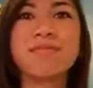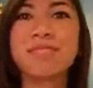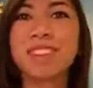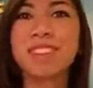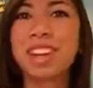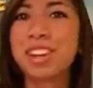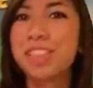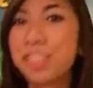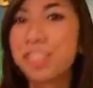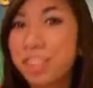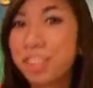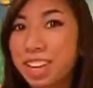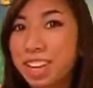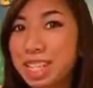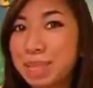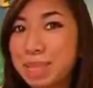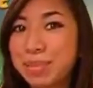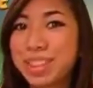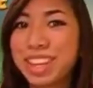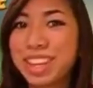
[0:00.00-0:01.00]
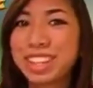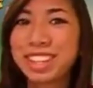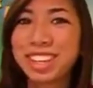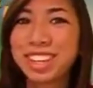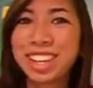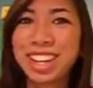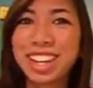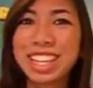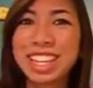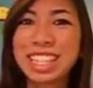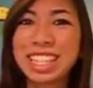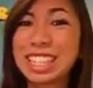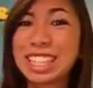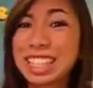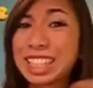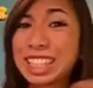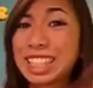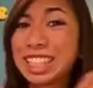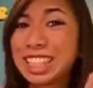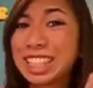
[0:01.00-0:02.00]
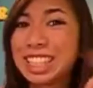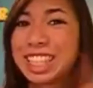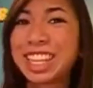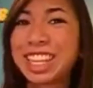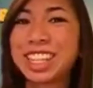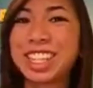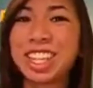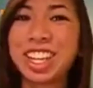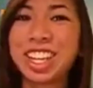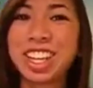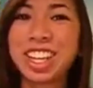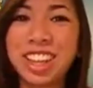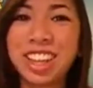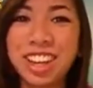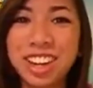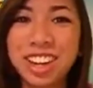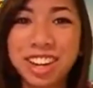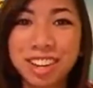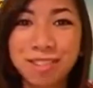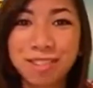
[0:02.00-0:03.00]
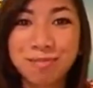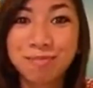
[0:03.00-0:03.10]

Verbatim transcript: I know the rest, but that's all I got. Check you later.